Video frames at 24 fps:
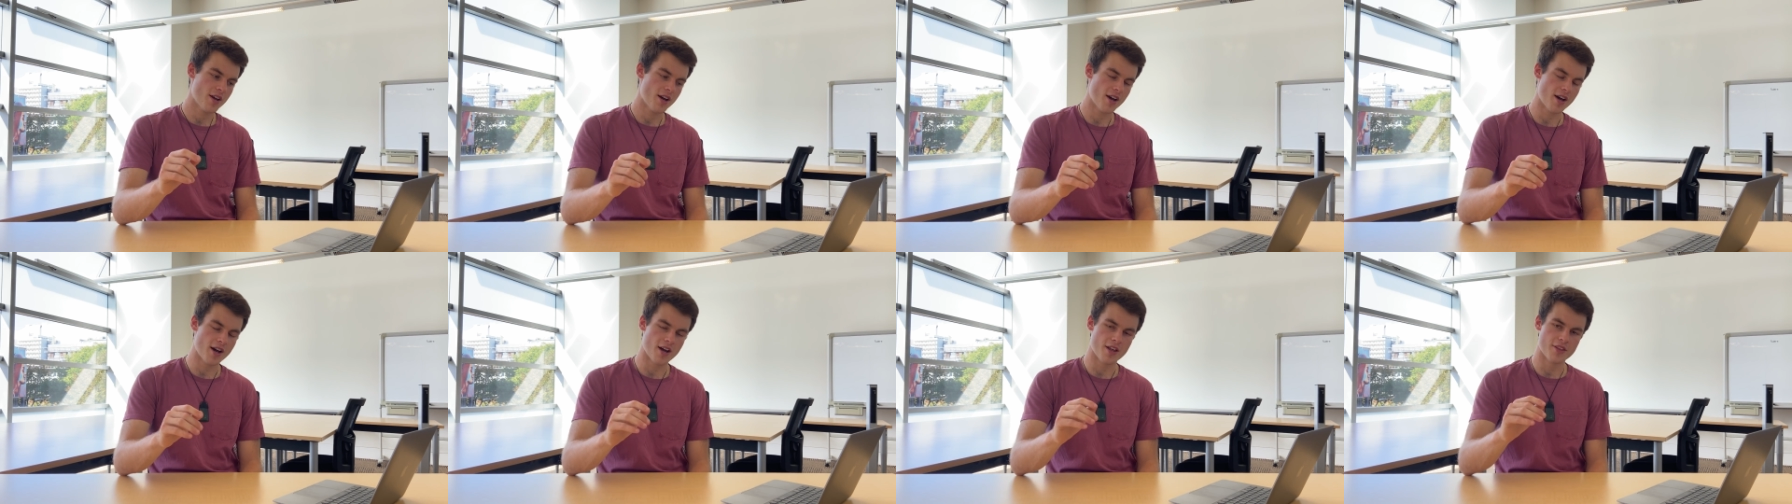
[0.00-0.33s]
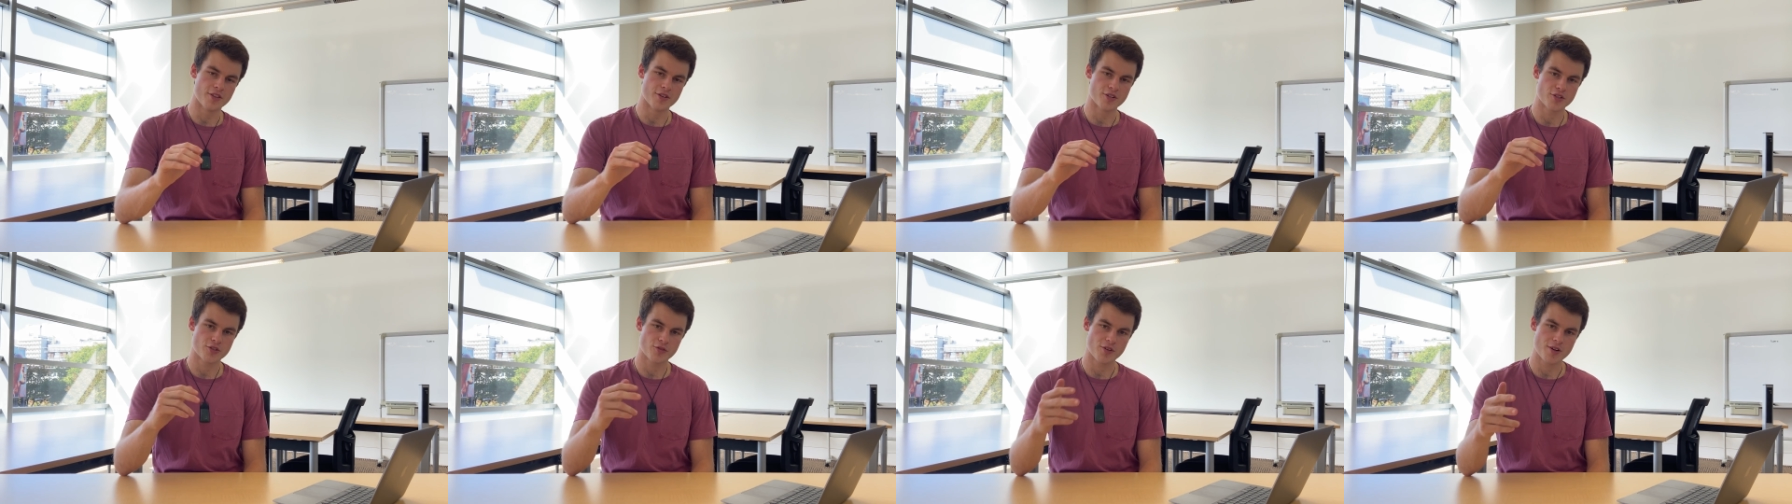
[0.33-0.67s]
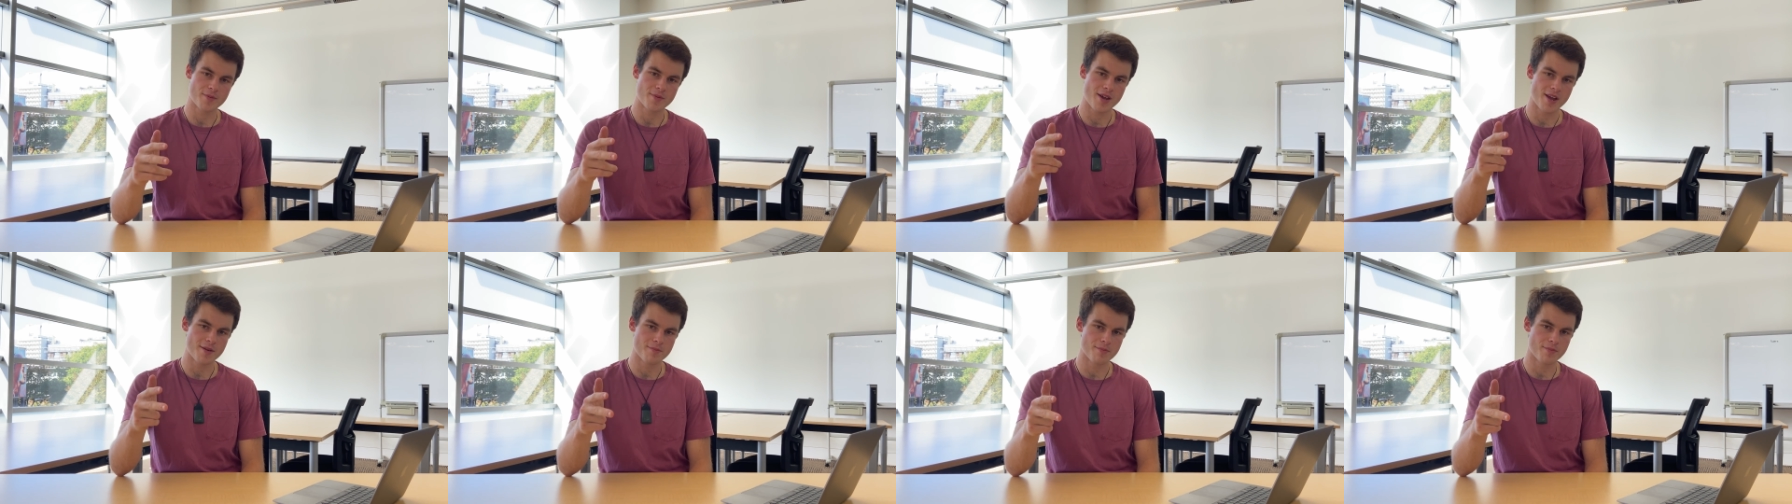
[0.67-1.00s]
uh, there's
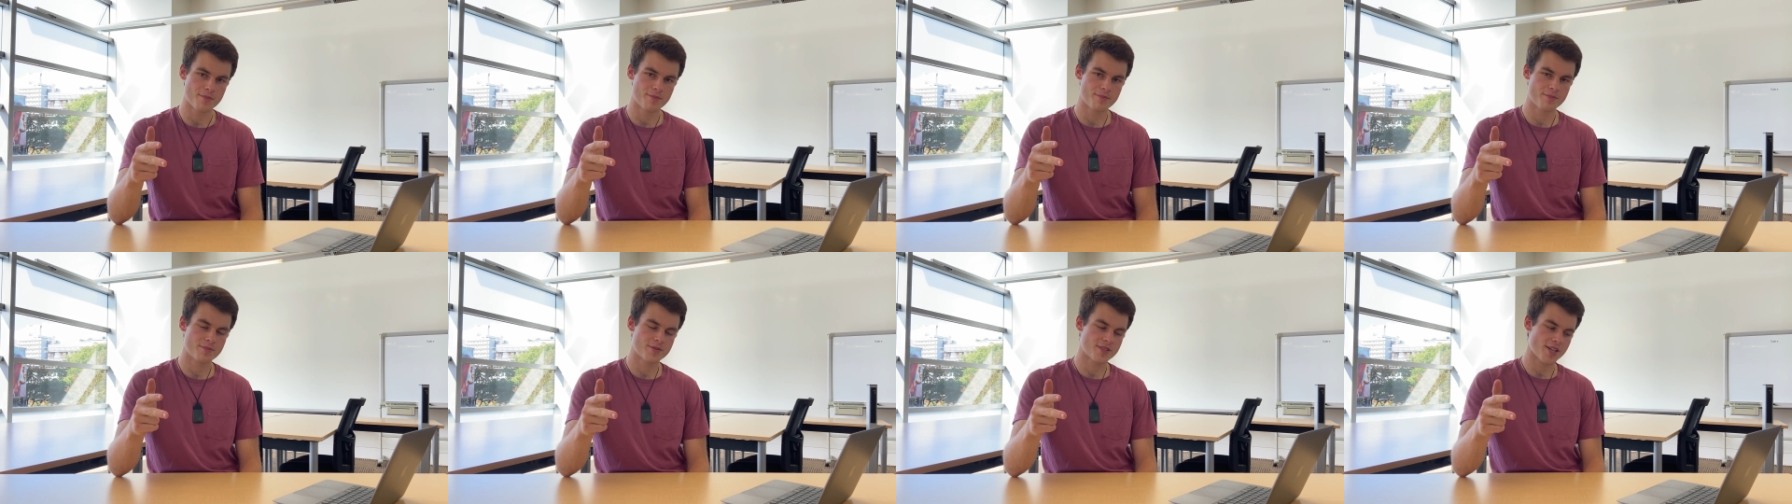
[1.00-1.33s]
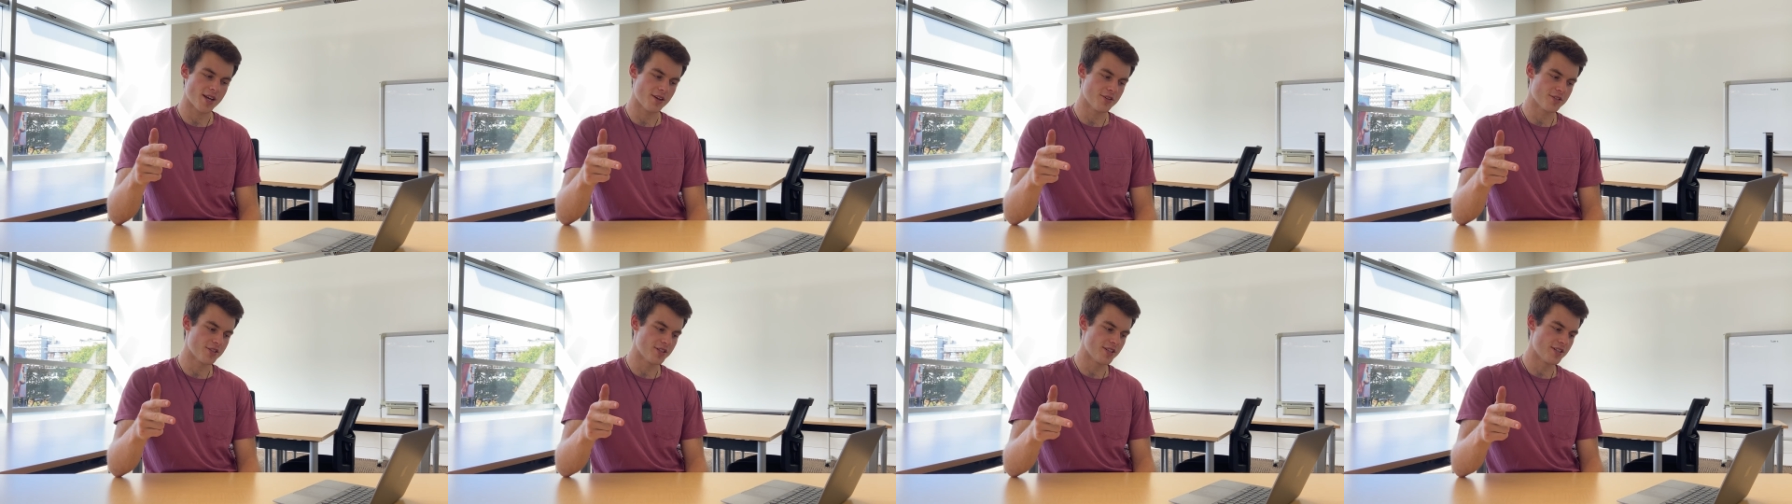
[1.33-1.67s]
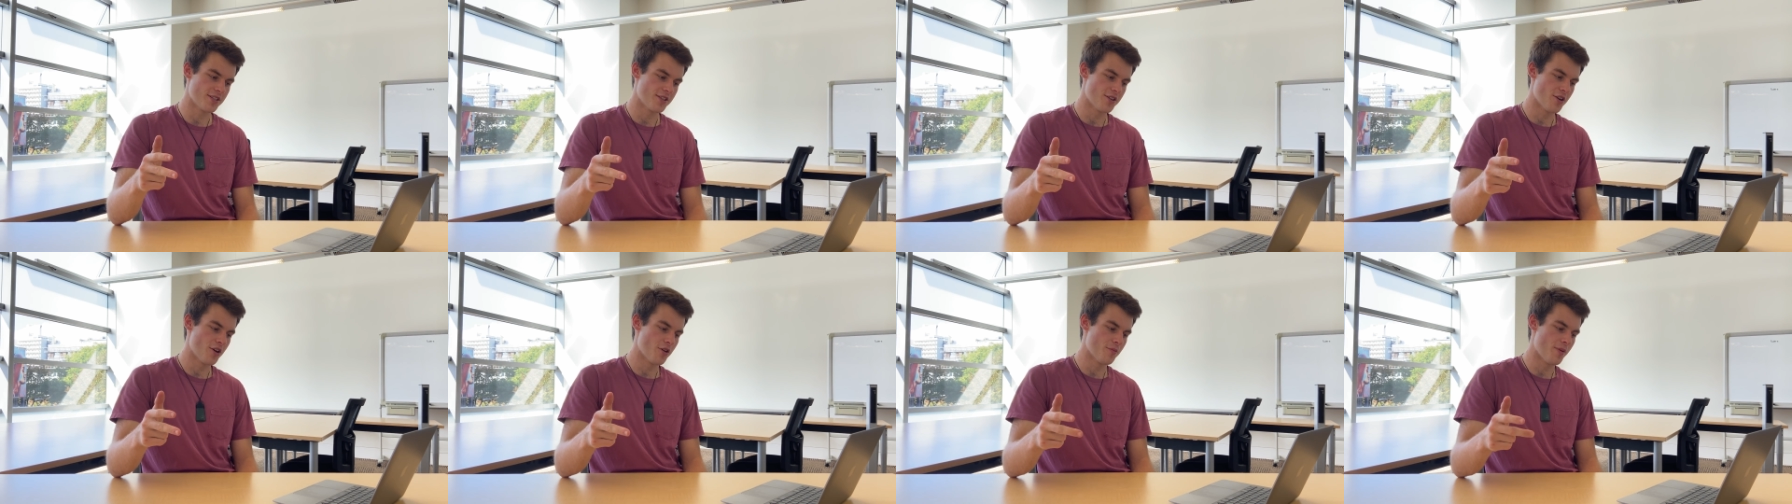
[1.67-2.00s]
three main cells you
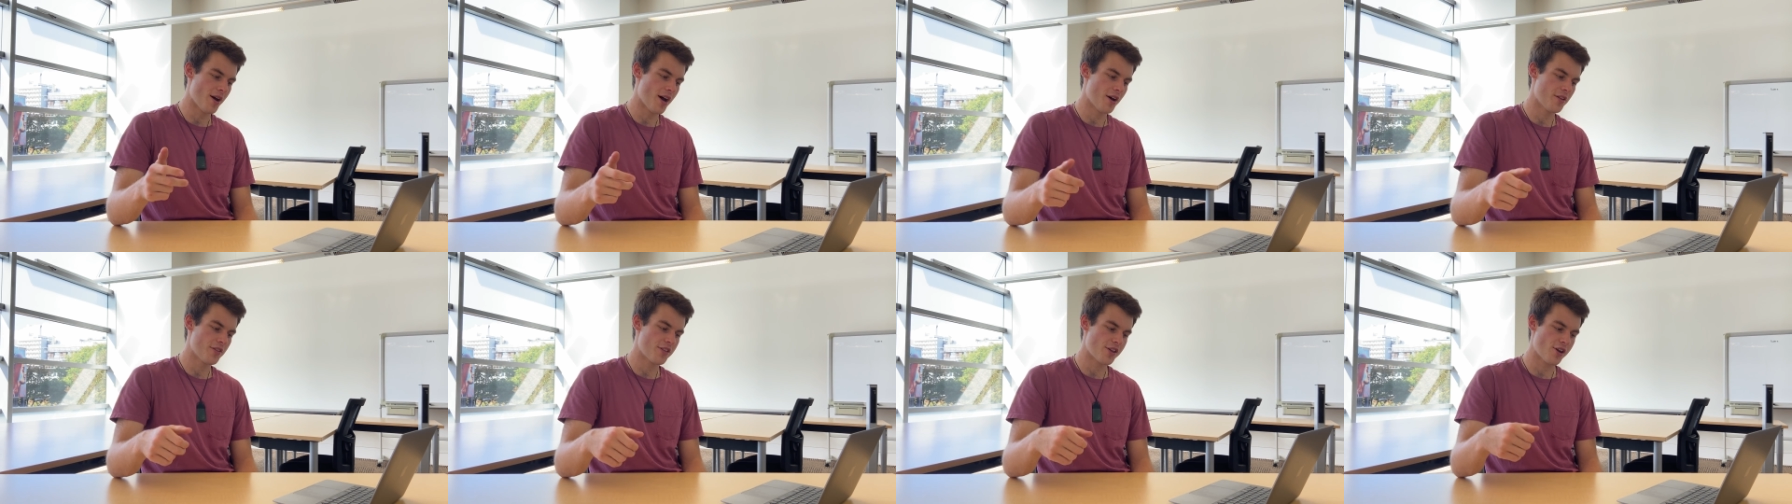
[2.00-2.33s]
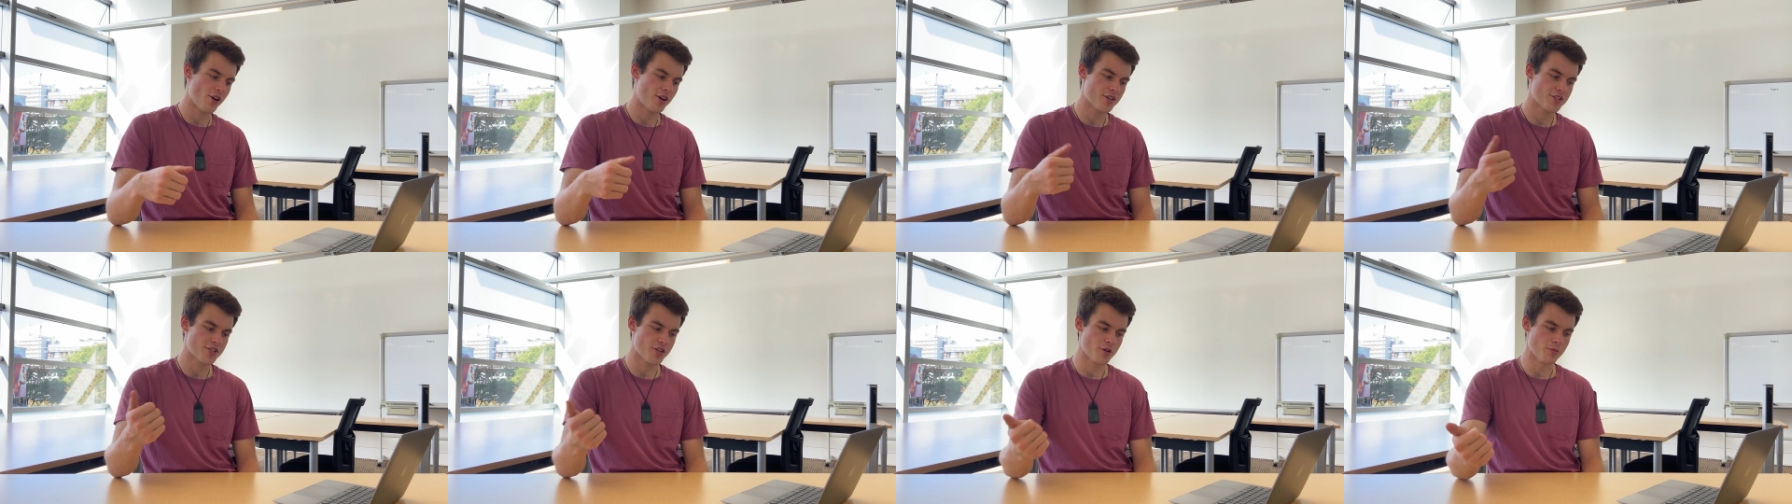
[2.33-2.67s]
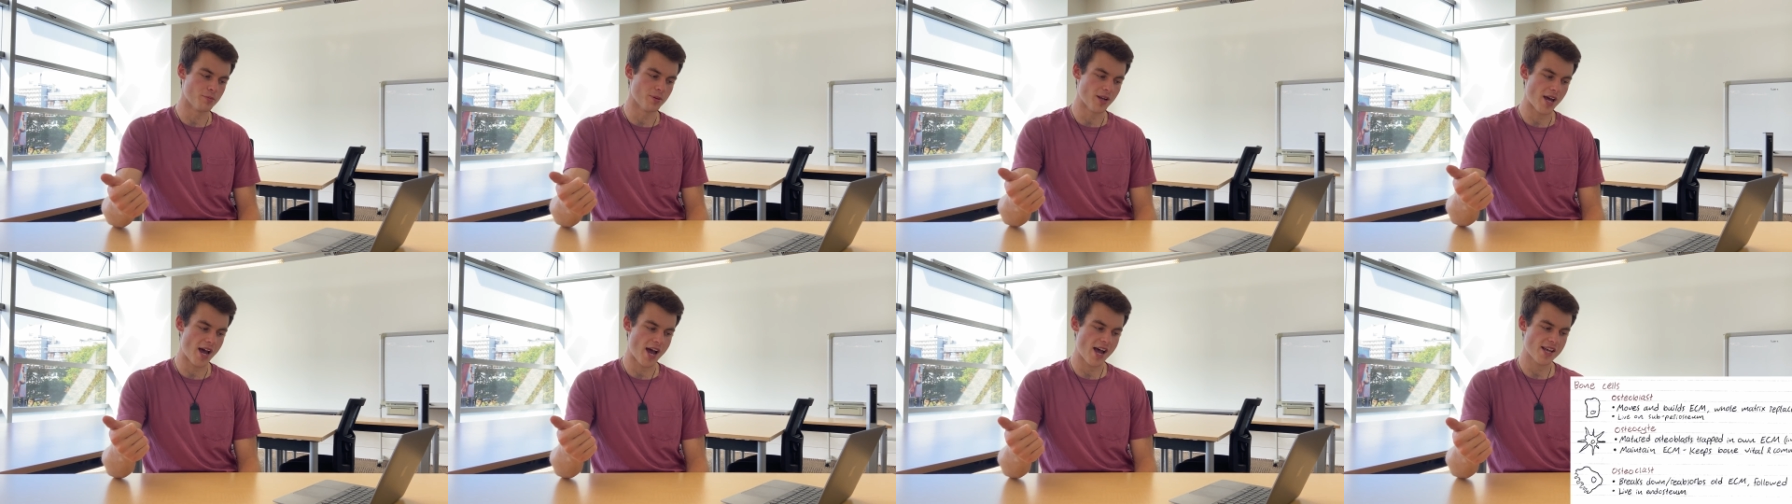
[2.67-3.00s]
need to know about, the
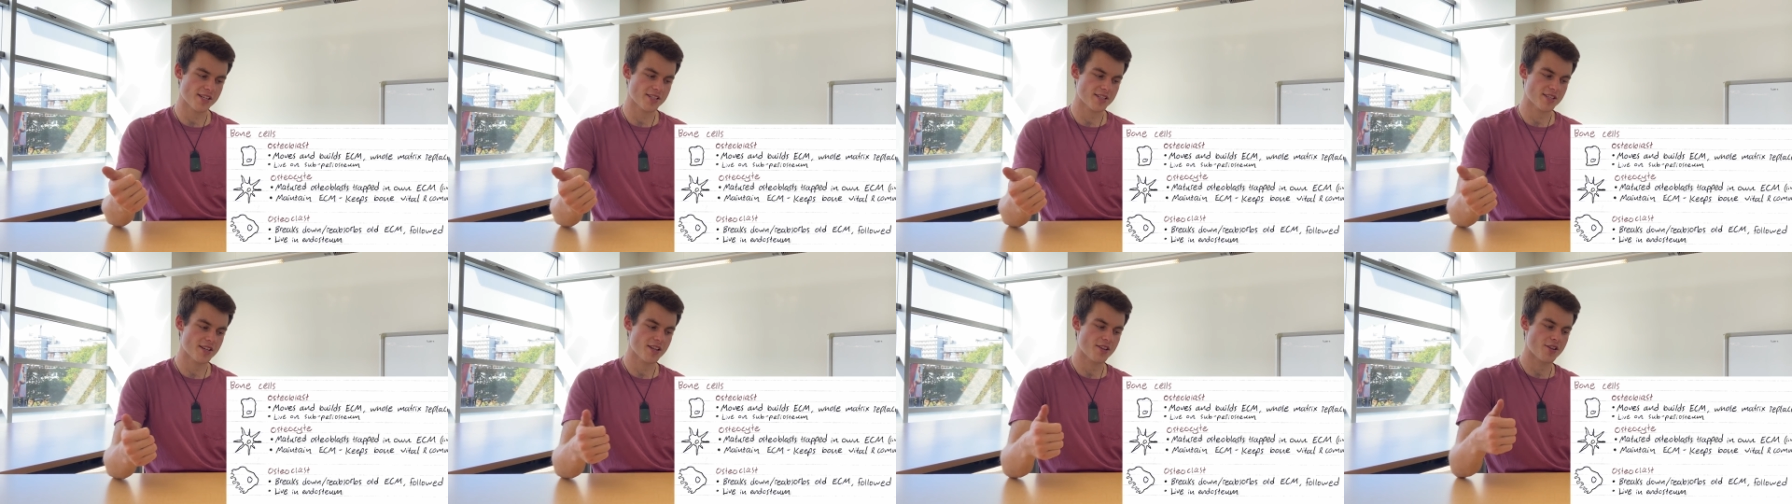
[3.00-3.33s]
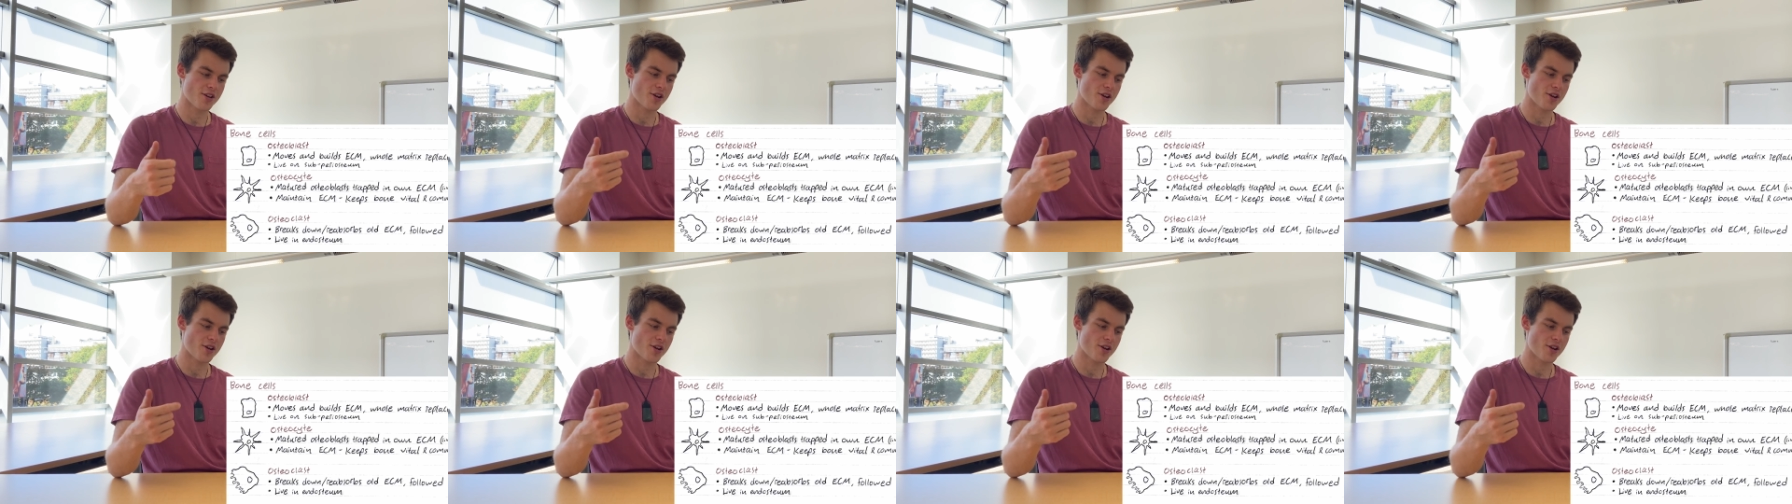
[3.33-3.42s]
osteoblasts,